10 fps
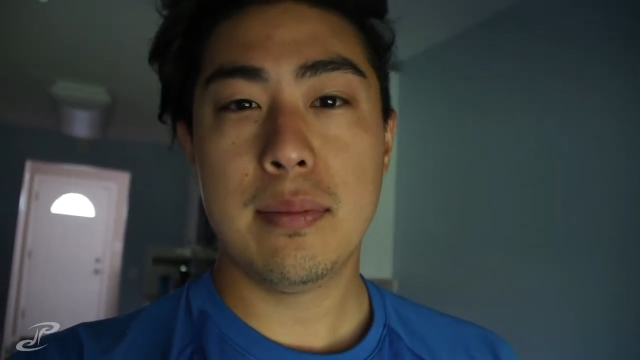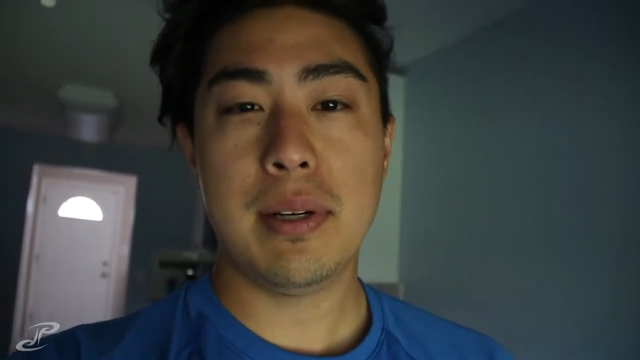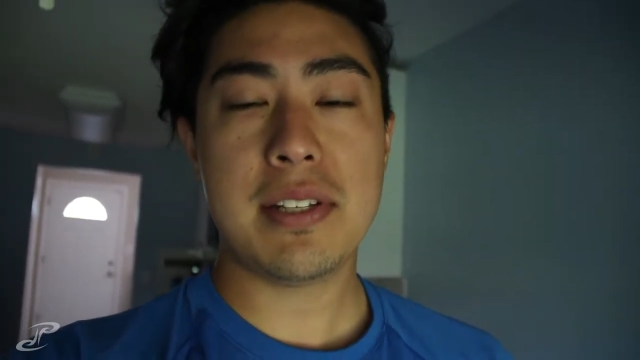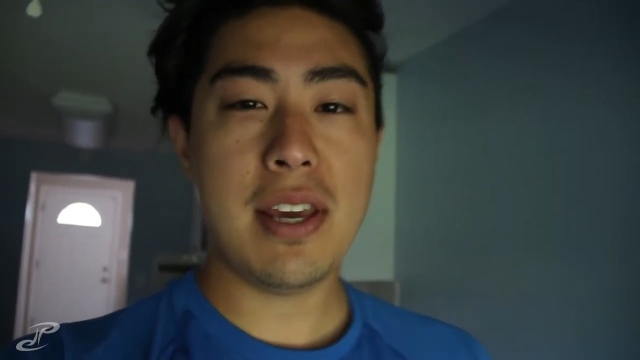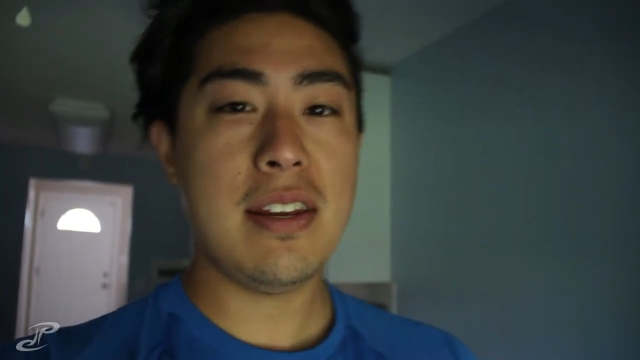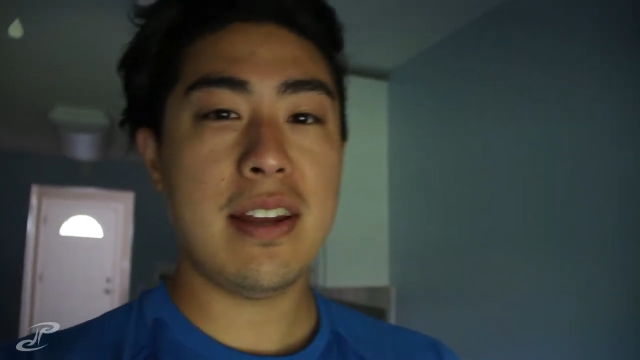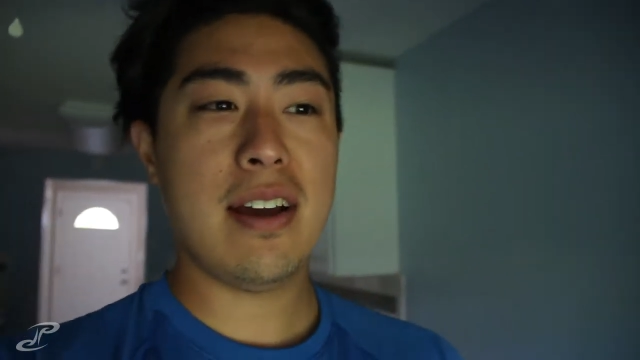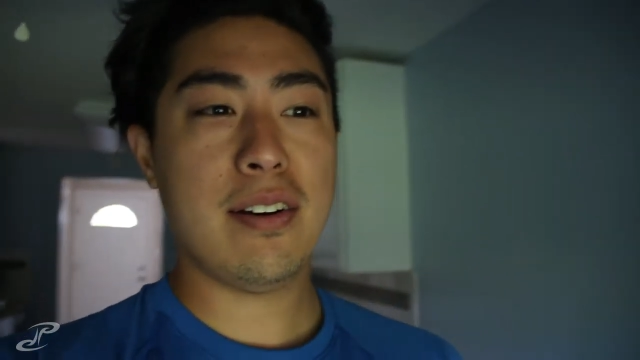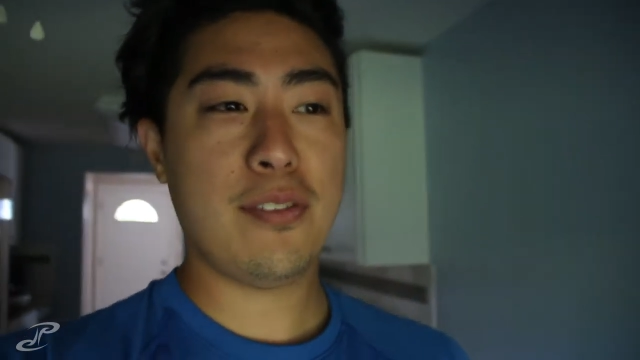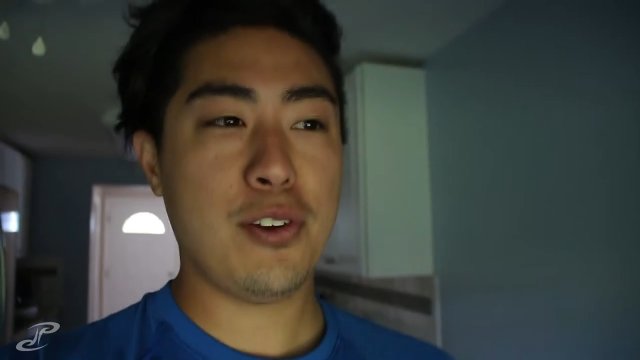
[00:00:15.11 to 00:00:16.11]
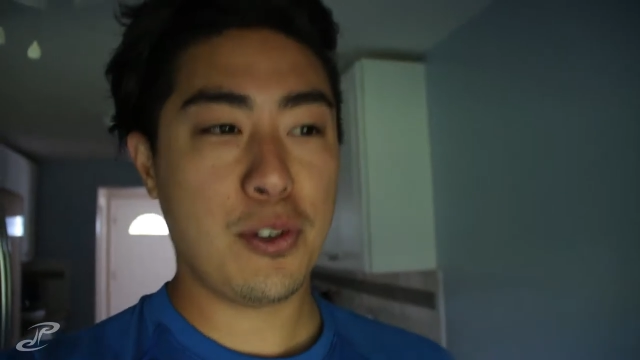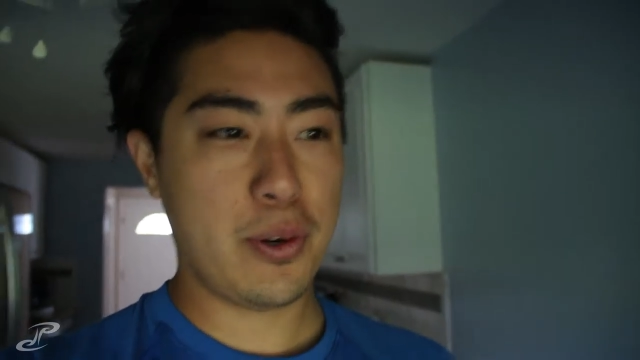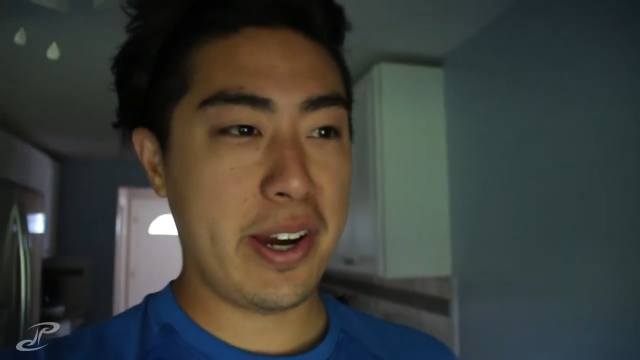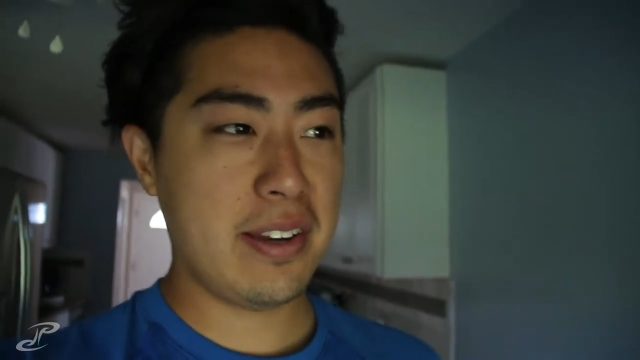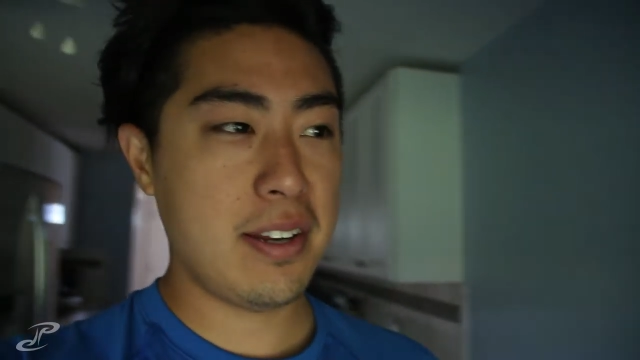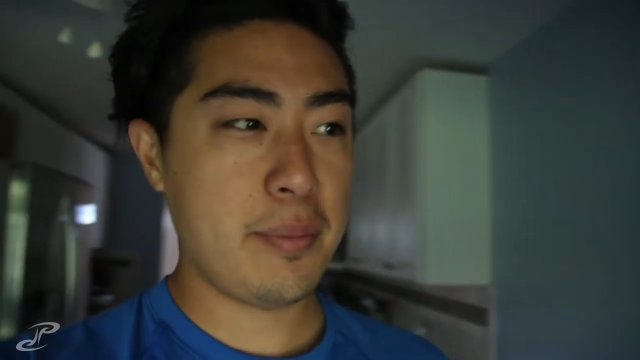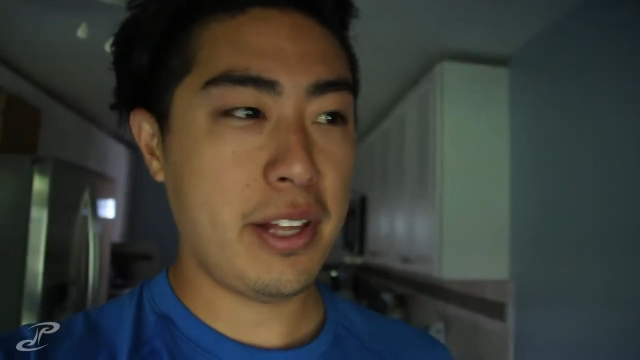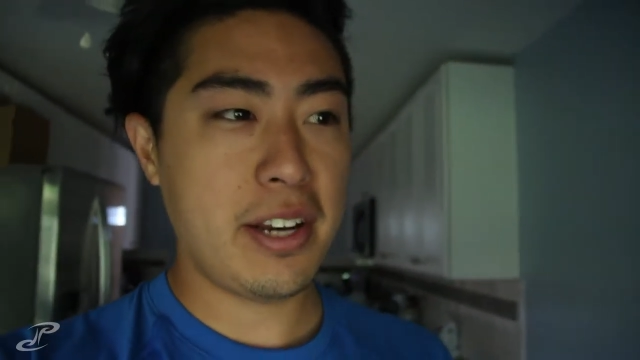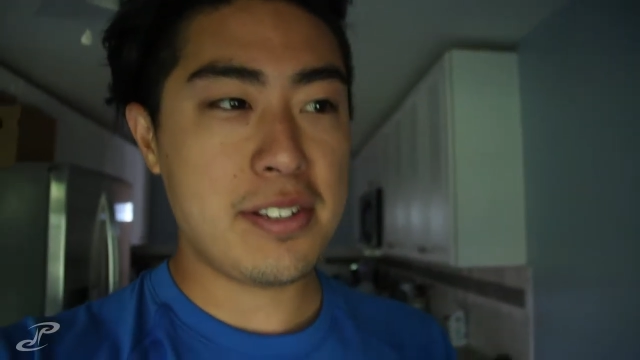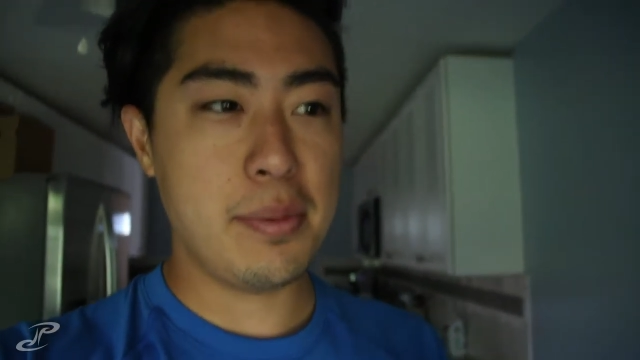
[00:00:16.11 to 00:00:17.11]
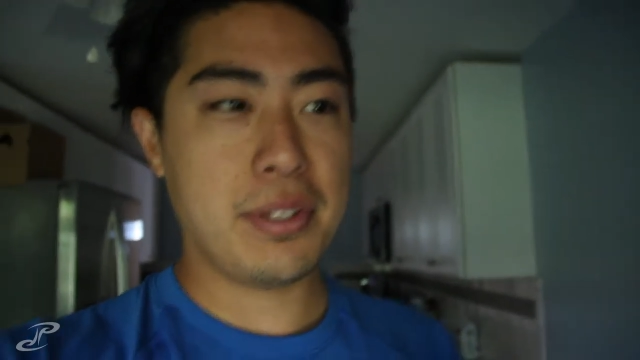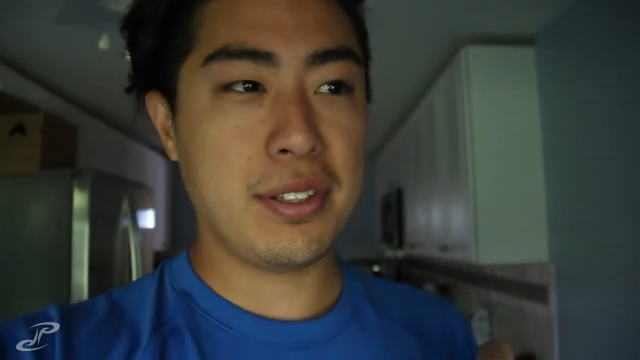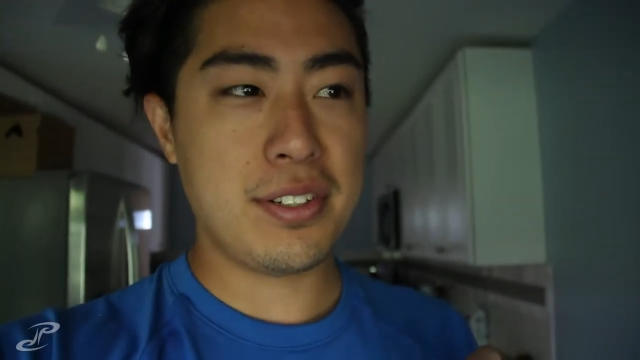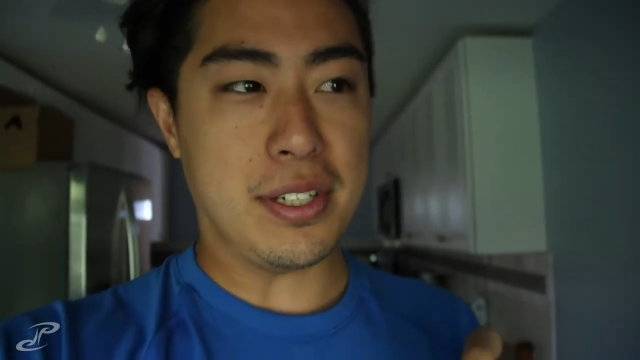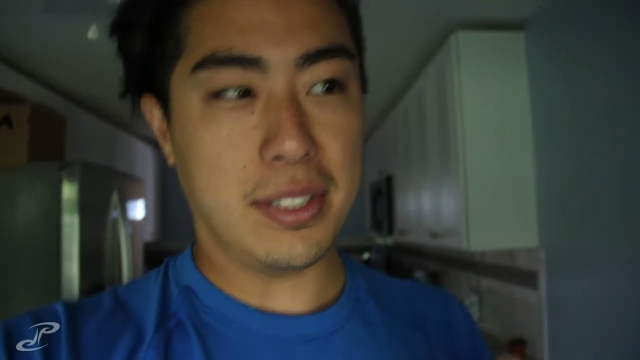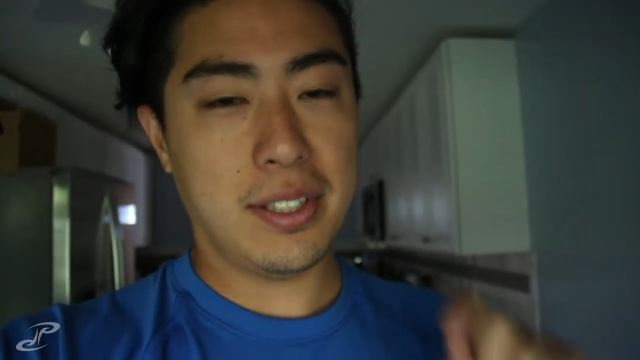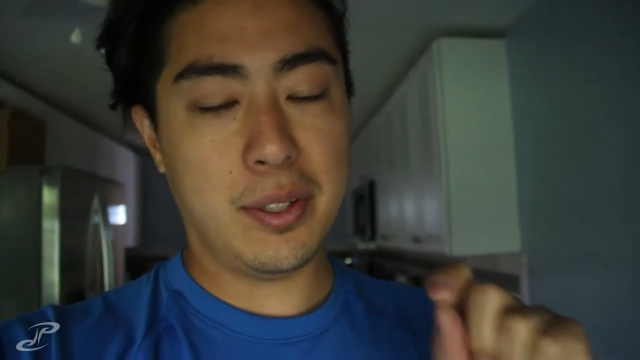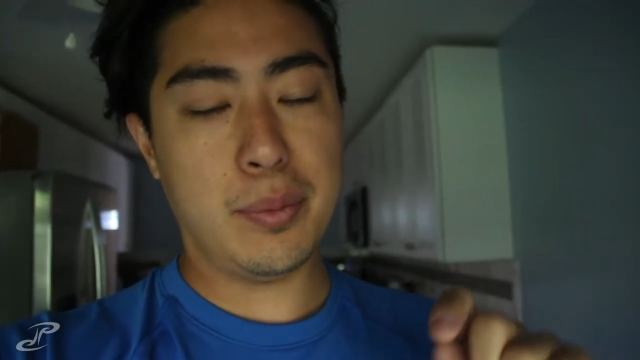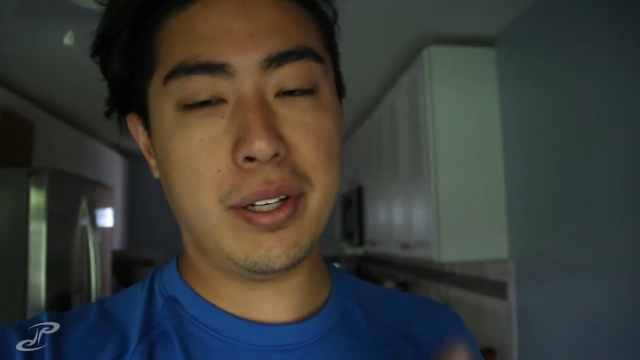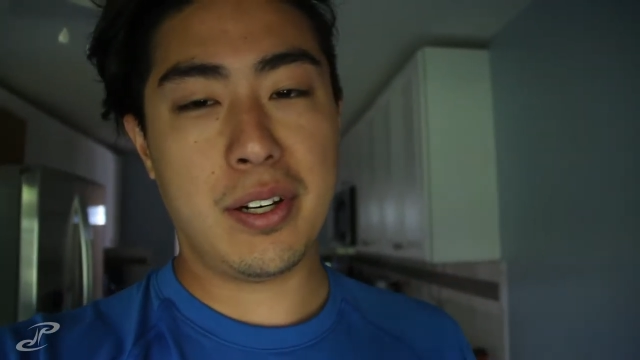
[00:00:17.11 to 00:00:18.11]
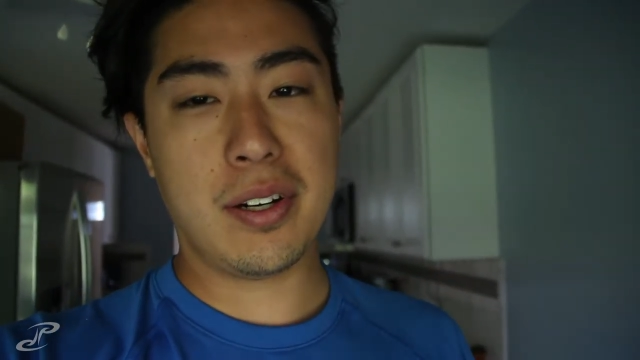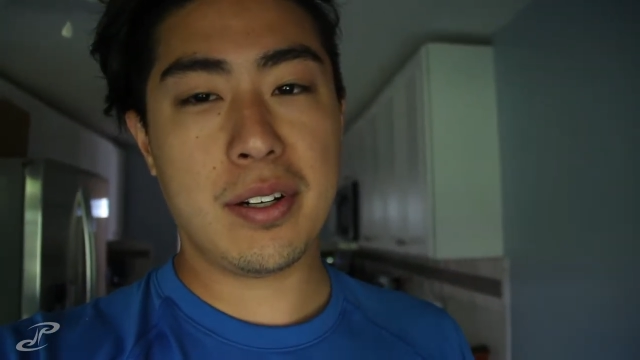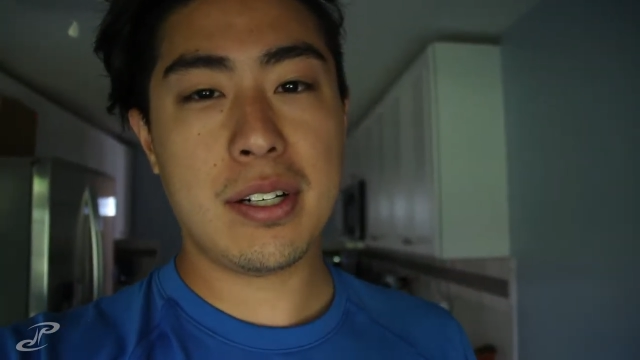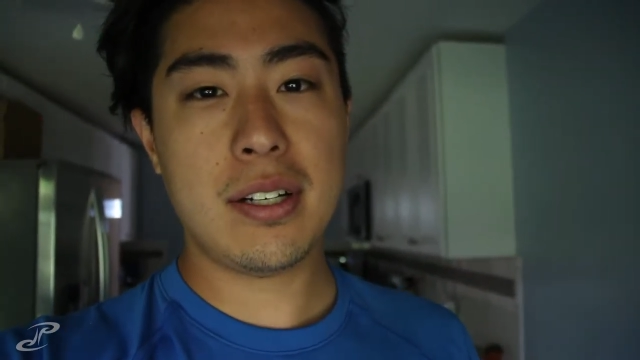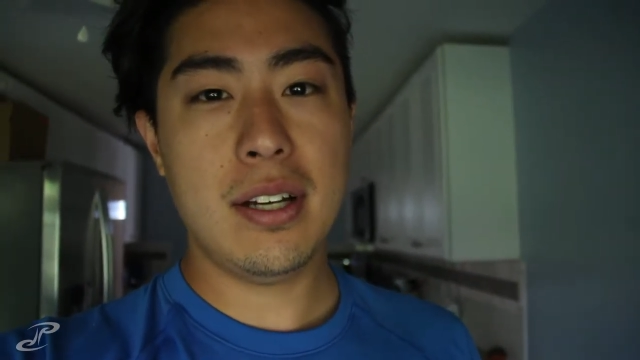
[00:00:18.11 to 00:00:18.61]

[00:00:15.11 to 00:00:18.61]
But it's 8 now, and I feel great. I'm glad I slept just a little bit here.